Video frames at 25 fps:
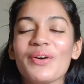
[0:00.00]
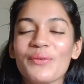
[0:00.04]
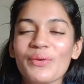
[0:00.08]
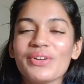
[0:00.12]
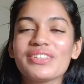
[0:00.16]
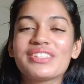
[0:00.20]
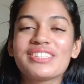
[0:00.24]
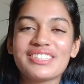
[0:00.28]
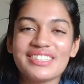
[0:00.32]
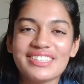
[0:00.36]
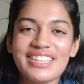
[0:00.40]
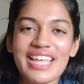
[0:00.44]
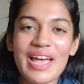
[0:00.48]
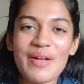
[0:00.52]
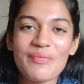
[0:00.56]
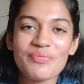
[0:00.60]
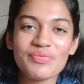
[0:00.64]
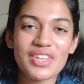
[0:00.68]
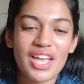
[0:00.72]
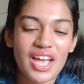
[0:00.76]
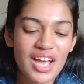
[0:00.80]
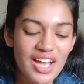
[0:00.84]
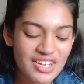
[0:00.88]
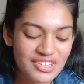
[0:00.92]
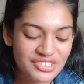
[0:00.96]
with
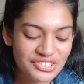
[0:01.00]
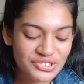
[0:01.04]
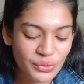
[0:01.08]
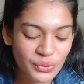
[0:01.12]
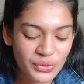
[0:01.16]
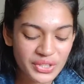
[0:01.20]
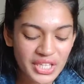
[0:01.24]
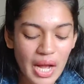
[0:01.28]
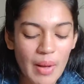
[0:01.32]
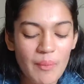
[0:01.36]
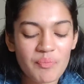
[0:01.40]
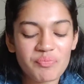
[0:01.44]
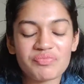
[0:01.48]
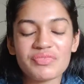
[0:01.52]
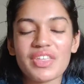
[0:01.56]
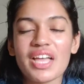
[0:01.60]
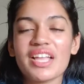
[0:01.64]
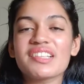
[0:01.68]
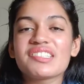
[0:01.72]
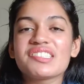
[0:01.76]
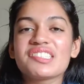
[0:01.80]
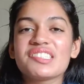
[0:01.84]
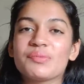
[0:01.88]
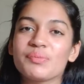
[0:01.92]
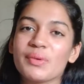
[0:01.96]
them. So yeah,
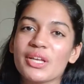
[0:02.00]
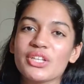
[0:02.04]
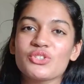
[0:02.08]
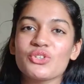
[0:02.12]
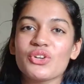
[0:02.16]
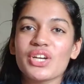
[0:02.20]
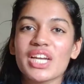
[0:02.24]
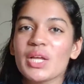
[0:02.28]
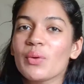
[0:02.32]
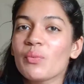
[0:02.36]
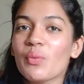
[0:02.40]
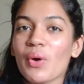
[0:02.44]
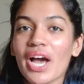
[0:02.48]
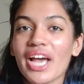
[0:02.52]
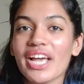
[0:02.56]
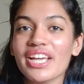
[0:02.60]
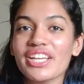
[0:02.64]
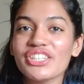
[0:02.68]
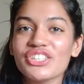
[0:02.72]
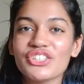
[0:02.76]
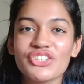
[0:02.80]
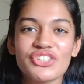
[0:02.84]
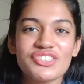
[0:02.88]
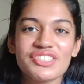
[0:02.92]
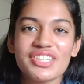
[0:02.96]
that's majorly
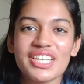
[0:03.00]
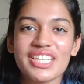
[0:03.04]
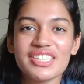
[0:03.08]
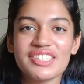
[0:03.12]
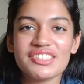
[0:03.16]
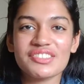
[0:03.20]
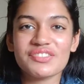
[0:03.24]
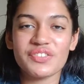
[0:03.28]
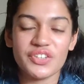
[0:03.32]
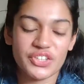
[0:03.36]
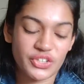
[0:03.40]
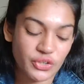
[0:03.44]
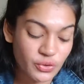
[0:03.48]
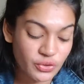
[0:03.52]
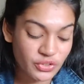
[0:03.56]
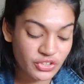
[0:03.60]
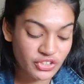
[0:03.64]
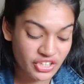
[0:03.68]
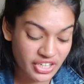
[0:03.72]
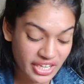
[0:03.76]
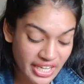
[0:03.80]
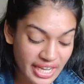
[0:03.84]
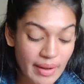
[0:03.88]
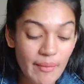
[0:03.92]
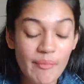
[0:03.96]
why you're seeing this video
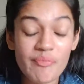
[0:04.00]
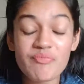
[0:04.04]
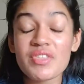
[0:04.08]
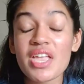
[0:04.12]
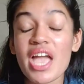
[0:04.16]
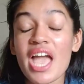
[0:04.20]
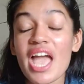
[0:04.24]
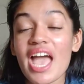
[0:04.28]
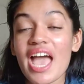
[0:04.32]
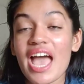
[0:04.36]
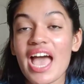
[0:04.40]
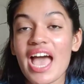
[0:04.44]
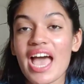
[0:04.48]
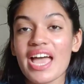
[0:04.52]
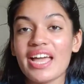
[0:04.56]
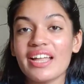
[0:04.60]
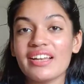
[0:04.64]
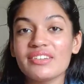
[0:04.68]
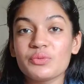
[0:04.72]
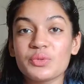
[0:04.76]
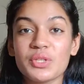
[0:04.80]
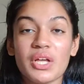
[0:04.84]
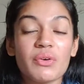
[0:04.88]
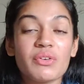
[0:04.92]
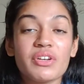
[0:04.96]
today.
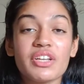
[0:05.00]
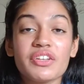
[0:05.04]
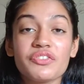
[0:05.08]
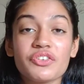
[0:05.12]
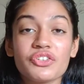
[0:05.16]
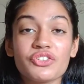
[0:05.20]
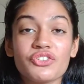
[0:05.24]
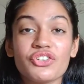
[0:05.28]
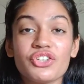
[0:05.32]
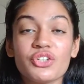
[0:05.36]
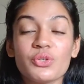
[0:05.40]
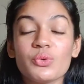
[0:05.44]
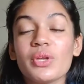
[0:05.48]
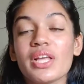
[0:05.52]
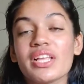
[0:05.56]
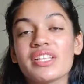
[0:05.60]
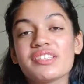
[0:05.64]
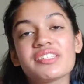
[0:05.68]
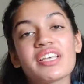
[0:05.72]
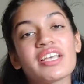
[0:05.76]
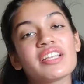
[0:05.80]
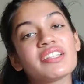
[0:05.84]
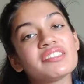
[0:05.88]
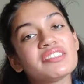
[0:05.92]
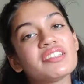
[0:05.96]
And without any further ado,
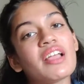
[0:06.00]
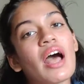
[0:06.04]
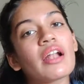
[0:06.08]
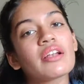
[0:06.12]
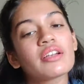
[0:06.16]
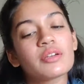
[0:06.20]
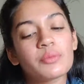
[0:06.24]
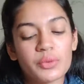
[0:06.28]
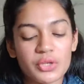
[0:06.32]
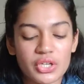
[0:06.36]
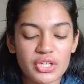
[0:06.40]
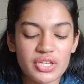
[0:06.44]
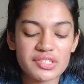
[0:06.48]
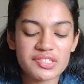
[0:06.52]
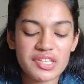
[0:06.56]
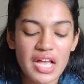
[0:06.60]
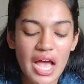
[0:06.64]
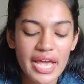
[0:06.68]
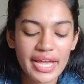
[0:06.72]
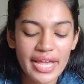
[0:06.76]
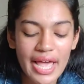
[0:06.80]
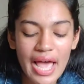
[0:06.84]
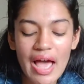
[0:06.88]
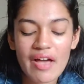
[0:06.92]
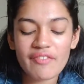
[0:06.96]
let's get started because
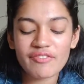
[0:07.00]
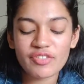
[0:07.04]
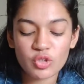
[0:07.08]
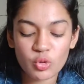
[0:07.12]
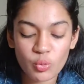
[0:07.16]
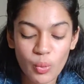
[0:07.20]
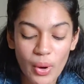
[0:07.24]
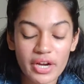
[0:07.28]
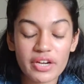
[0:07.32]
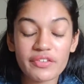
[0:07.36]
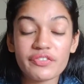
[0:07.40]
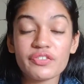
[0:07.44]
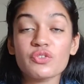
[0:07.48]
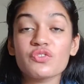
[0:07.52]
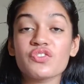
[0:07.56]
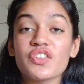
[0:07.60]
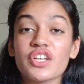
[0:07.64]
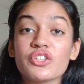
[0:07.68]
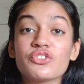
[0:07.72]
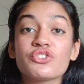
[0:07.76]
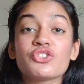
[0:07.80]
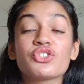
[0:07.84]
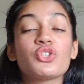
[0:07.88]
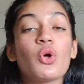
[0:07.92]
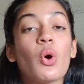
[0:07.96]
I have quite a few
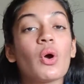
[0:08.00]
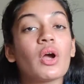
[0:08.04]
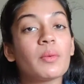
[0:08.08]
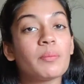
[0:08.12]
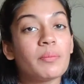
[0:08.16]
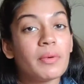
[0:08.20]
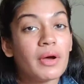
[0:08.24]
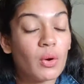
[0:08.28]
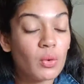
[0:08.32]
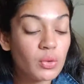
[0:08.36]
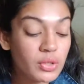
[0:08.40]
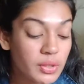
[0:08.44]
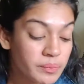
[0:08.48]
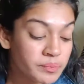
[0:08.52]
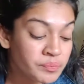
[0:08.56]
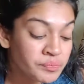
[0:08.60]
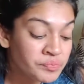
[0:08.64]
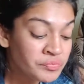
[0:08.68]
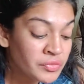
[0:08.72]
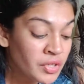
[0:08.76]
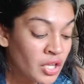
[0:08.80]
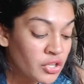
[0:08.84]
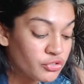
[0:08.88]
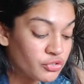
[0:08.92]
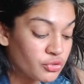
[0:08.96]
things to talk about.
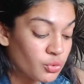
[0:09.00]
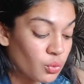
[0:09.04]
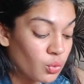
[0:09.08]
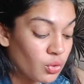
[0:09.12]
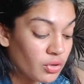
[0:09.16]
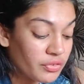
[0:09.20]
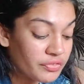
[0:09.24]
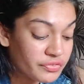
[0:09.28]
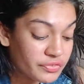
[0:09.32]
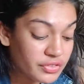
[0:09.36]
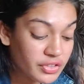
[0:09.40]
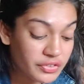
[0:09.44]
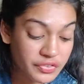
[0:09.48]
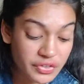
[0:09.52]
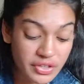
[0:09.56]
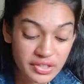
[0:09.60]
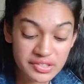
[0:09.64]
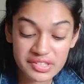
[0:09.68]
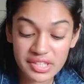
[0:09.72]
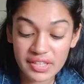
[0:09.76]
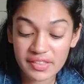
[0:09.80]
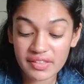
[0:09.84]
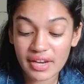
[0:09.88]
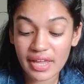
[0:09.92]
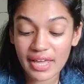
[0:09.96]
So the
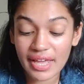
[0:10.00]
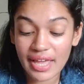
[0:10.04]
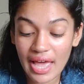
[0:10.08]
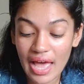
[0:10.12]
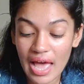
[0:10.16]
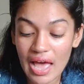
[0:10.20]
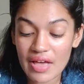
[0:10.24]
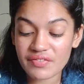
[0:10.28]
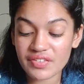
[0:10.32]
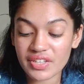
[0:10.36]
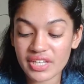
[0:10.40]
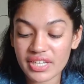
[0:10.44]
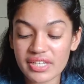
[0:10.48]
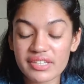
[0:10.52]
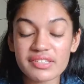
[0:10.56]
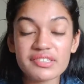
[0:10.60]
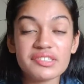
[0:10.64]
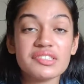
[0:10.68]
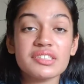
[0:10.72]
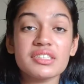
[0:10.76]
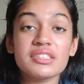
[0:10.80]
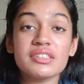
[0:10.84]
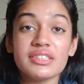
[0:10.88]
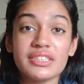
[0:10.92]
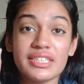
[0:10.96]
first thing that I have
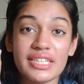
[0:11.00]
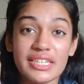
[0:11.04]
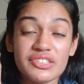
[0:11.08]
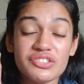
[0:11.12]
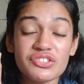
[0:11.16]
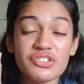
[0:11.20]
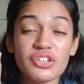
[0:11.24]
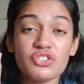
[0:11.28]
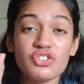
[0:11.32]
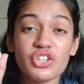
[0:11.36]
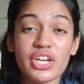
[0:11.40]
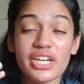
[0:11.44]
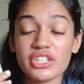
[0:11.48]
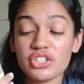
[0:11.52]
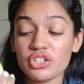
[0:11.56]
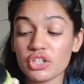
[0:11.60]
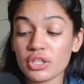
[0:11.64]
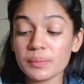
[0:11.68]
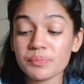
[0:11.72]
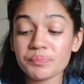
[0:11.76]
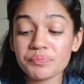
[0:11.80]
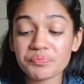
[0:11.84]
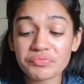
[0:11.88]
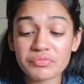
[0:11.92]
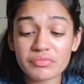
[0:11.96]
is this right
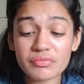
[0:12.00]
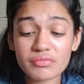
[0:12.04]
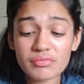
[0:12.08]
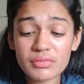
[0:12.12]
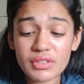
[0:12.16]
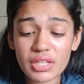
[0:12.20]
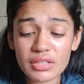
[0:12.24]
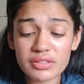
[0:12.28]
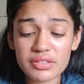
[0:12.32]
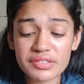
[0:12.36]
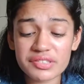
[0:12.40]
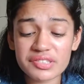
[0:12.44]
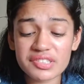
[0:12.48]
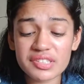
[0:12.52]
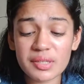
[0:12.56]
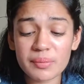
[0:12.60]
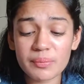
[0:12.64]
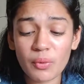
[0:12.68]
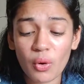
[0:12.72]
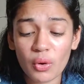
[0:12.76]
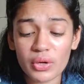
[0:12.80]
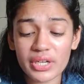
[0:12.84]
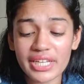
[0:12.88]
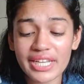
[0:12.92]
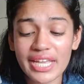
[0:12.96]
here. This is the
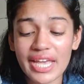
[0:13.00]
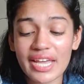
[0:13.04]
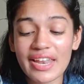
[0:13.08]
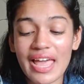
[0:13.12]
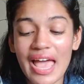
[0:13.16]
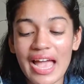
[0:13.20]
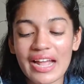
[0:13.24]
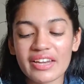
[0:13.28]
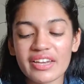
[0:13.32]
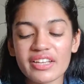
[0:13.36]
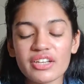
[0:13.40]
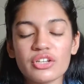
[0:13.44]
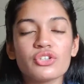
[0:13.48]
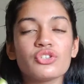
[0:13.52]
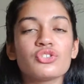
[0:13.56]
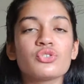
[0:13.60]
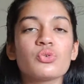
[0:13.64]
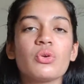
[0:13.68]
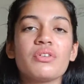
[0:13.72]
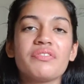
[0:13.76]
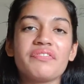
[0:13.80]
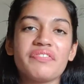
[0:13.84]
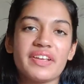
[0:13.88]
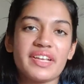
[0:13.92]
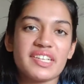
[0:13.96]
Body Care Acne
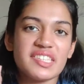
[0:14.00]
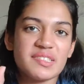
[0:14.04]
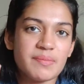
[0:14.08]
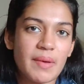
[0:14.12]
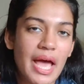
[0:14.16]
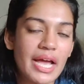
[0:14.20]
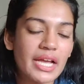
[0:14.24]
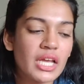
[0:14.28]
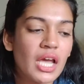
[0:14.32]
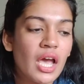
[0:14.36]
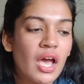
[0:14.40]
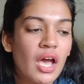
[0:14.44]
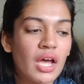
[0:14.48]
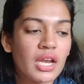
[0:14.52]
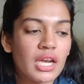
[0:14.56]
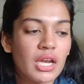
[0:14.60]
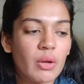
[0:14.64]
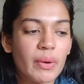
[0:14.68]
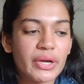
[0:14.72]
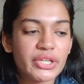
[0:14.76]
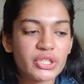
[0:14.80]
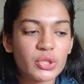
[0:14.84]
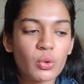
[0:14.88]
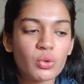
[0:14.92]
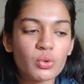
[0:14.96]
Control Face Pack.
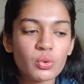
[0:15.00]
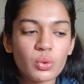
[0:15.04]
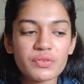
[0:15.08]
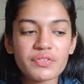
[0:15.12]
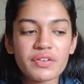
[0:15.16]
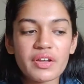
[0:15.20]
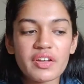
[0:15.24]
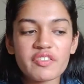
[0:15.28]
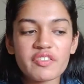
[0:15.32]
Now, I don't know